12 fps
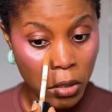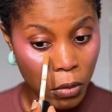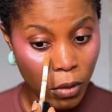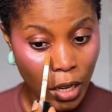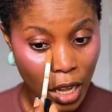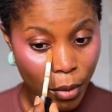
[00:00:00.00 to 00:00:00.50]

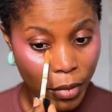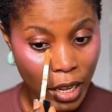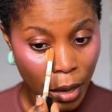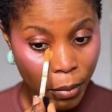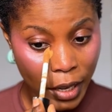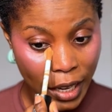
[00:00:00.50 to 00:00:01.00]
So I'll be
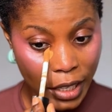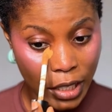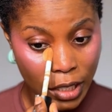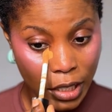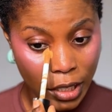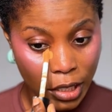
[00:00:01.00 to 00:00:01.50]
applying it
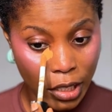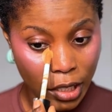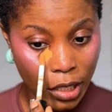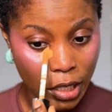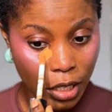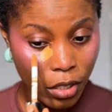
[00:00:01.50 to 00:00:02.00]
in
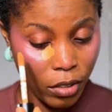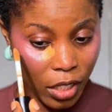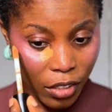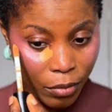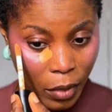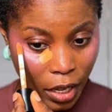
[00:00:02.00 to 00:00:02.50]
the inner
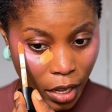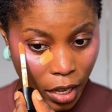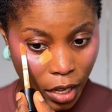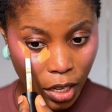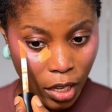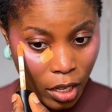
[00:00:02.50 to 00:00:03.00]
corner of my
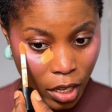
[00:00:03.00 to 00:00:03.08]
eye